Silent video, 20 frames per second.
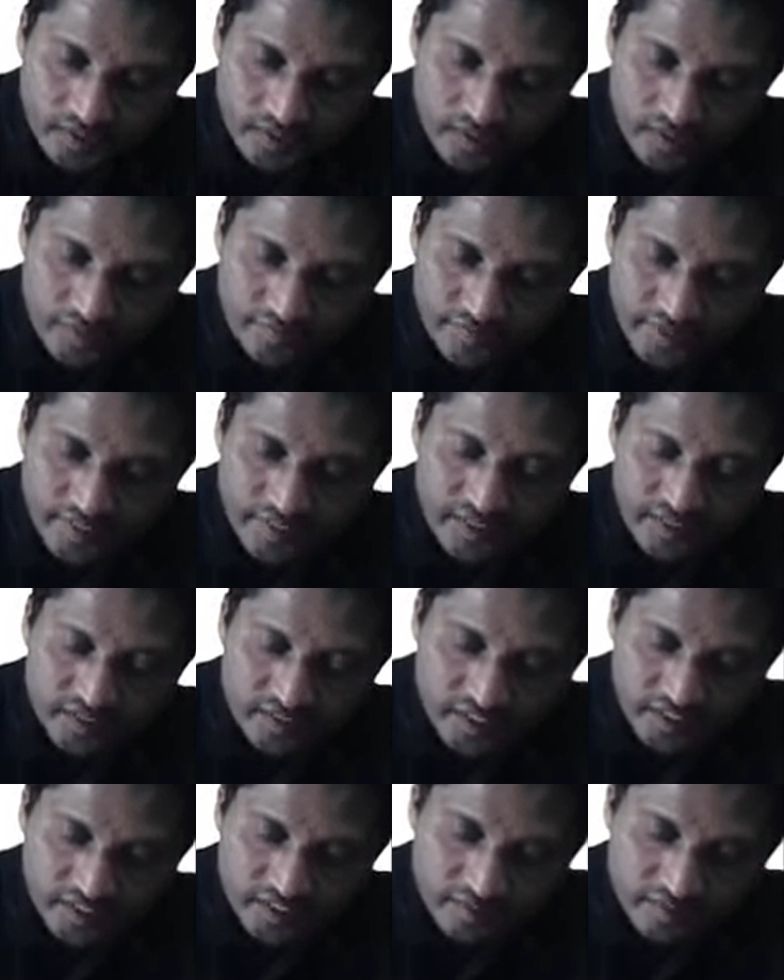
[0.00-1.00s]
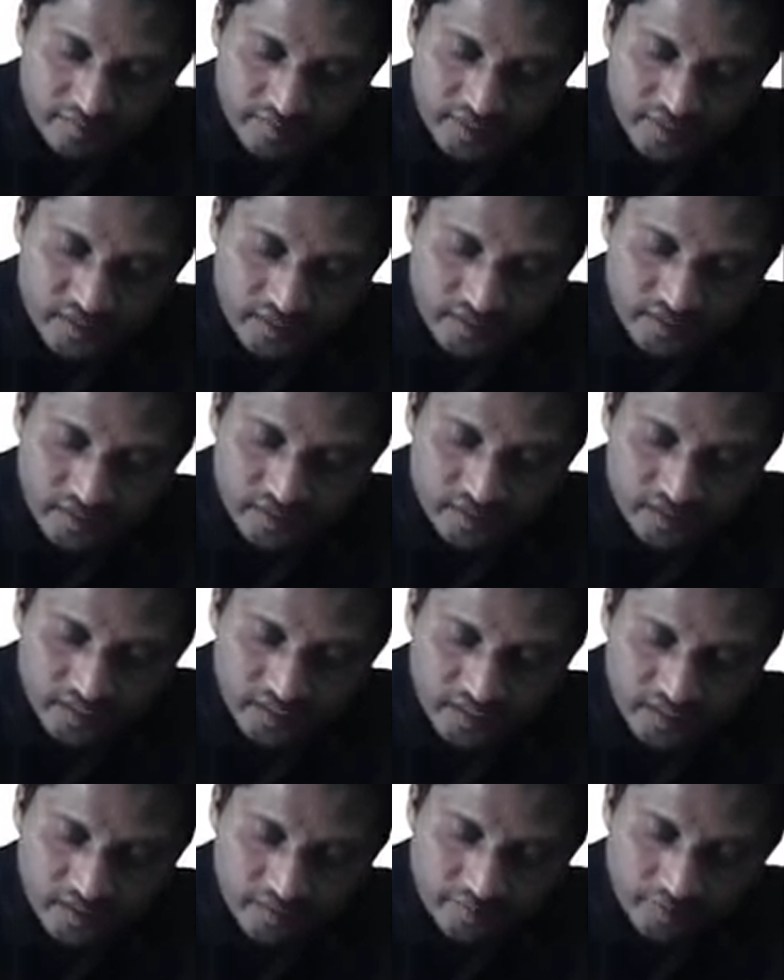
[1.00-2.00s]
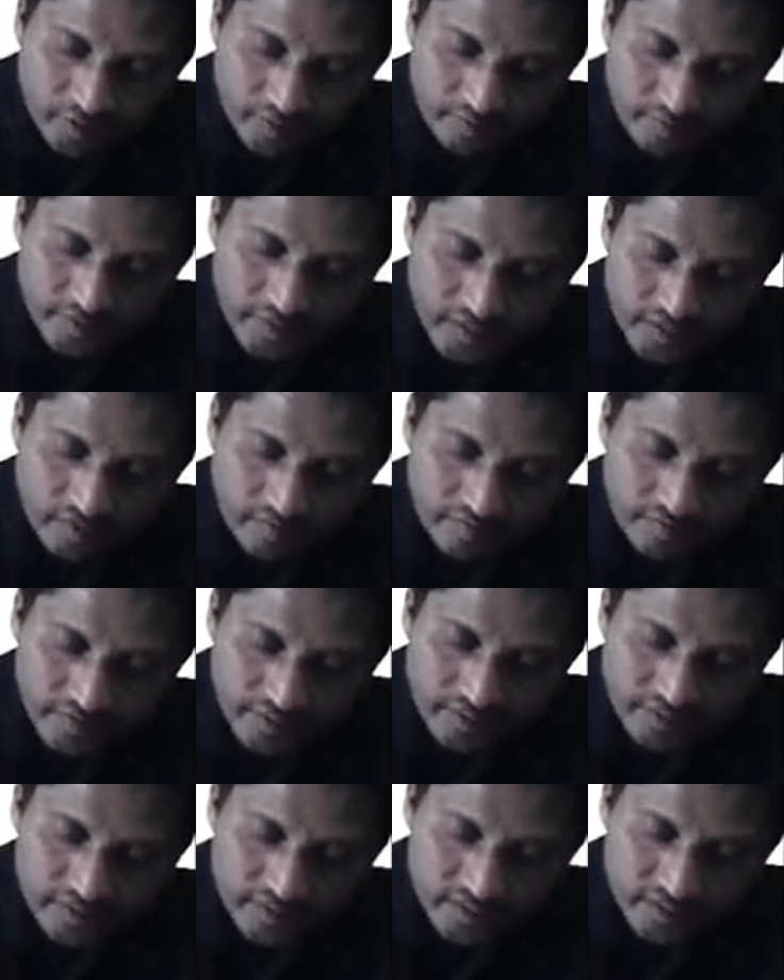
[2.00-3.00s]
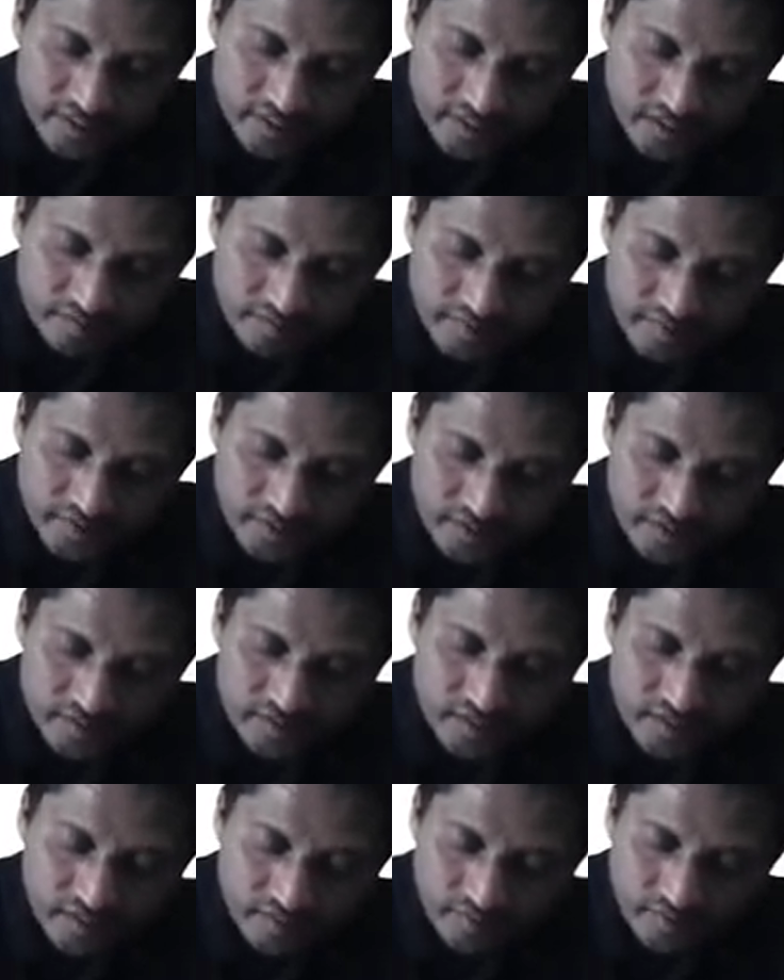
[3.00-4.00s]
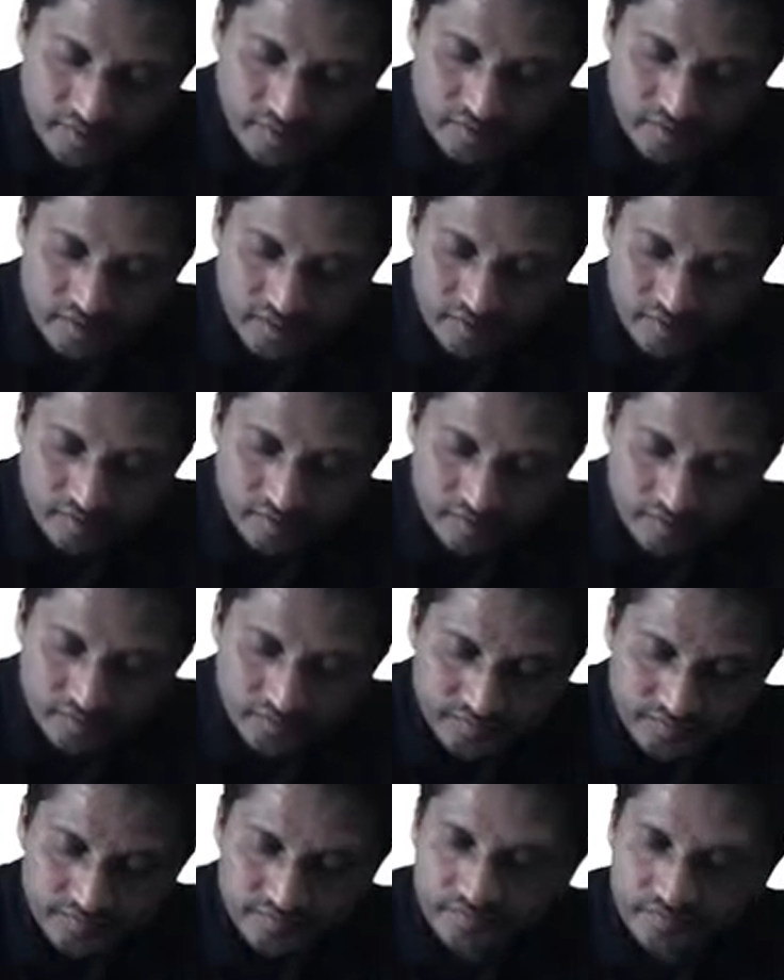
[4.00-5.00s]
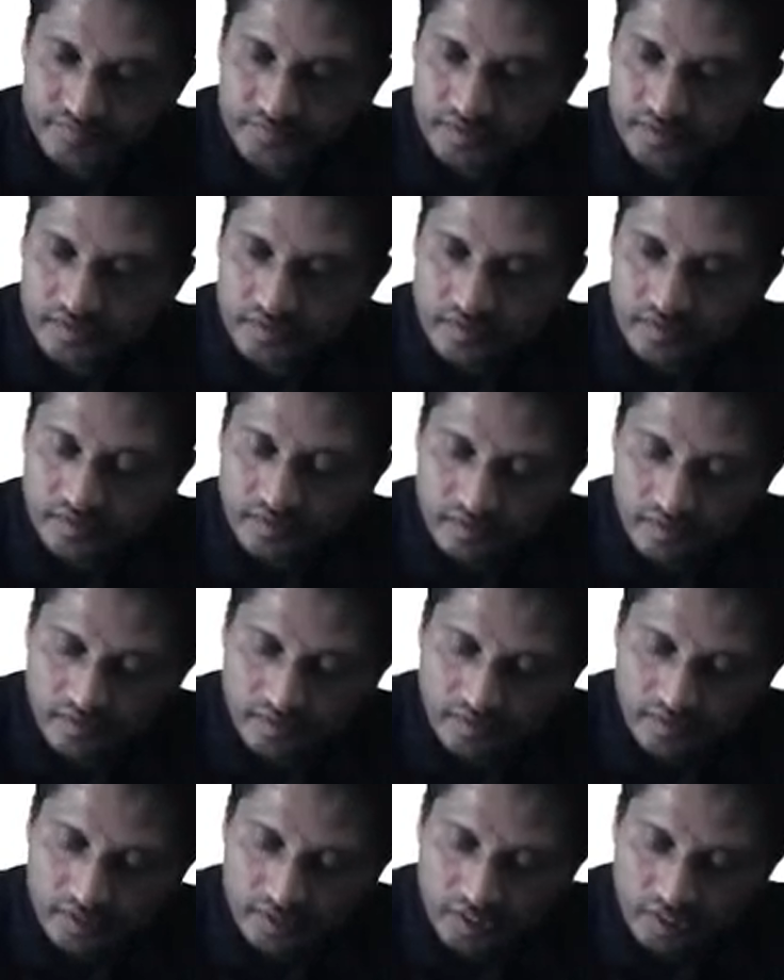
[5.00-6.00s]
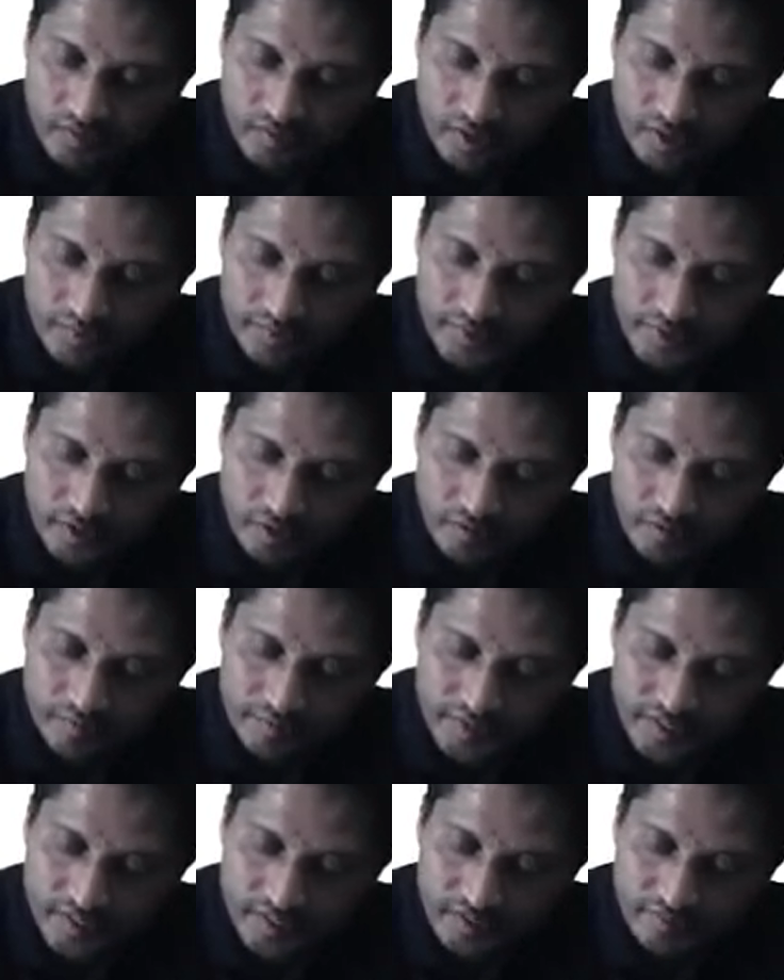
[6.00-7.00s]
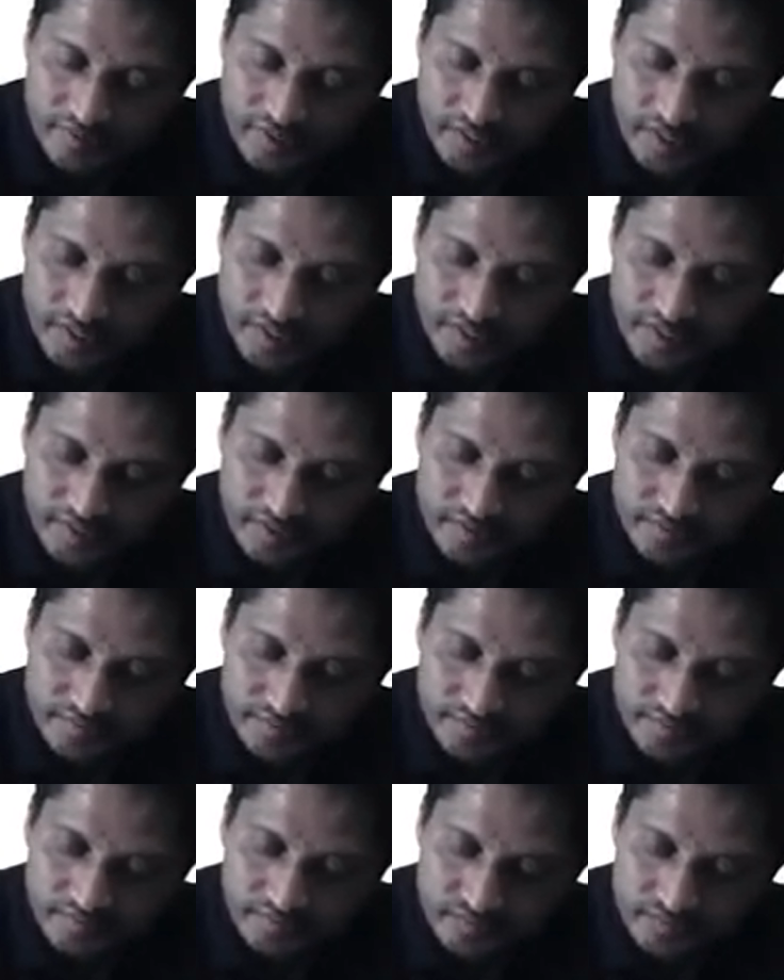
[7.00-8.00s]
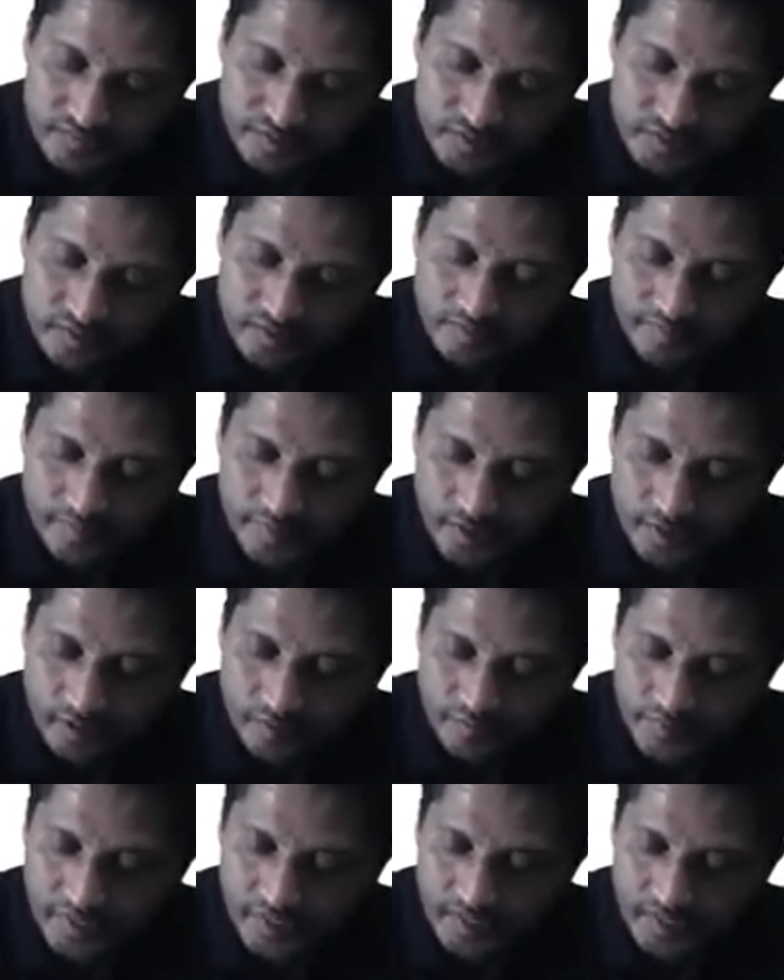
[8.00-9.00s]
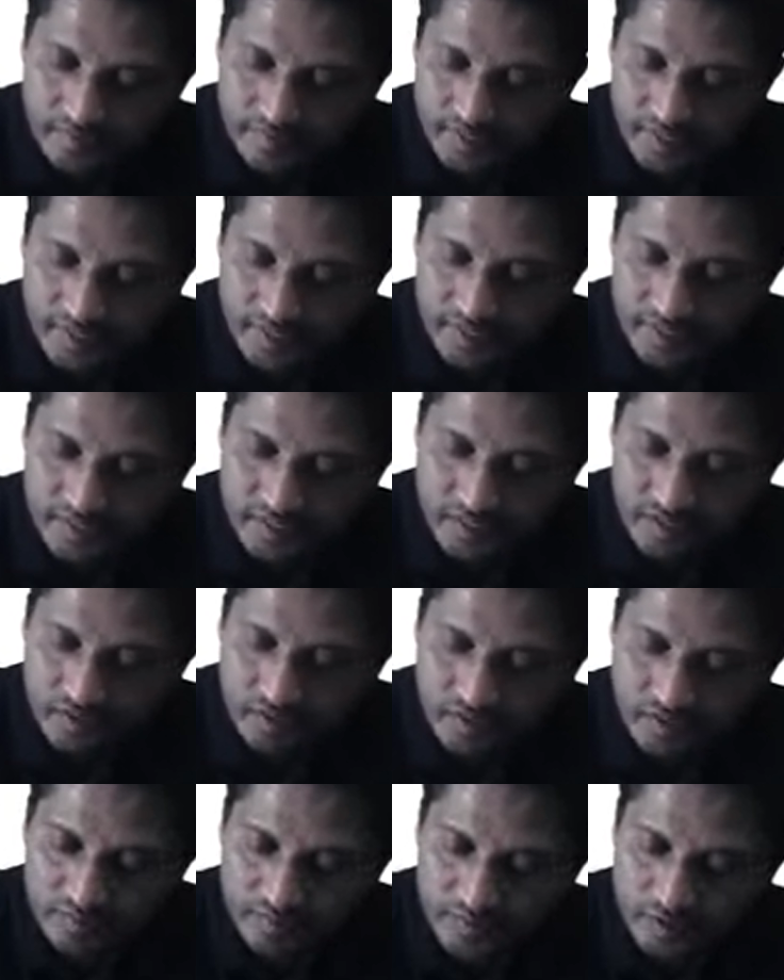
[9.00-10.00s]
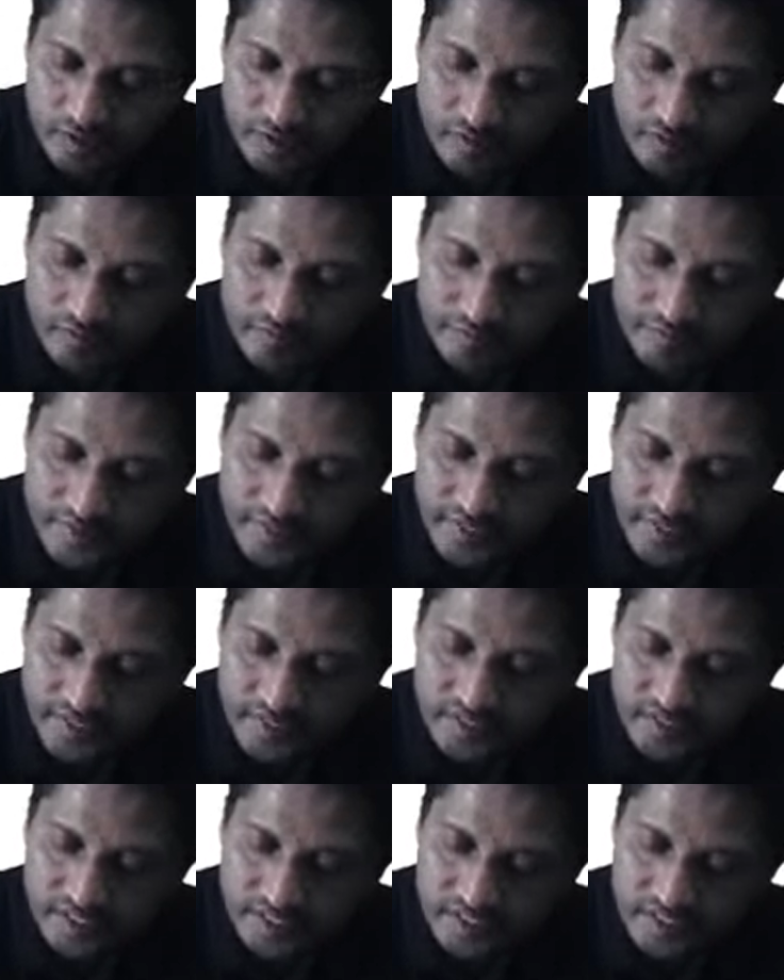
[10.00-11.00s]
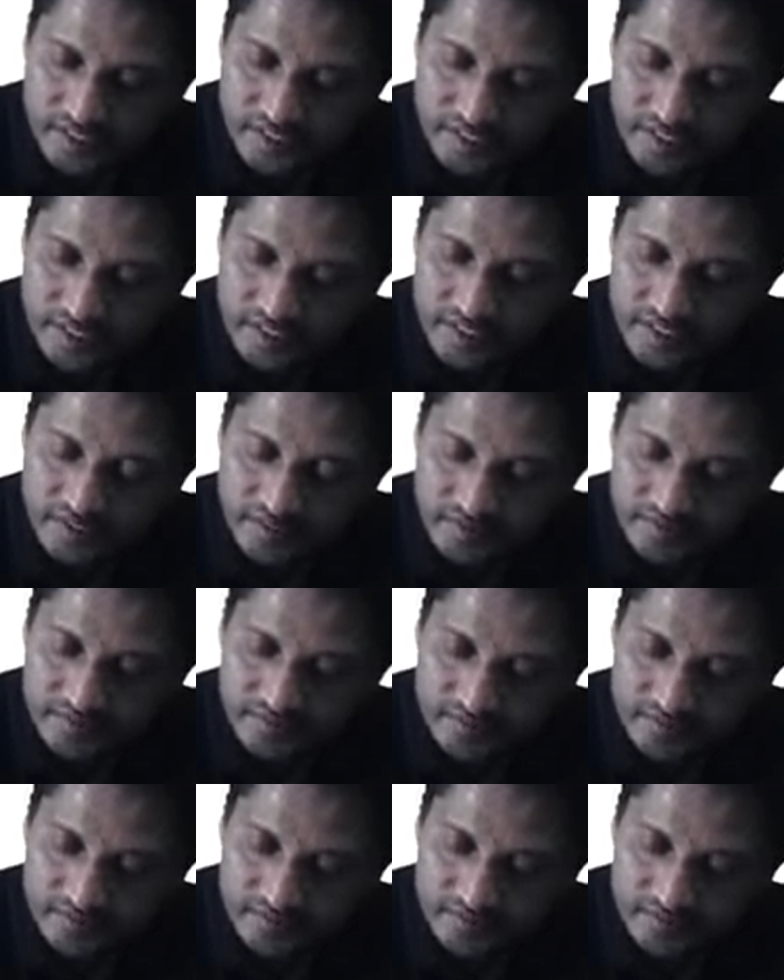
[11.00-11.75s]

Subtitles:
If A intersection B is a null set, probability of A intersection B is equal to 0. Now I want P of B given A. P of B given A is equal to P of B intersection A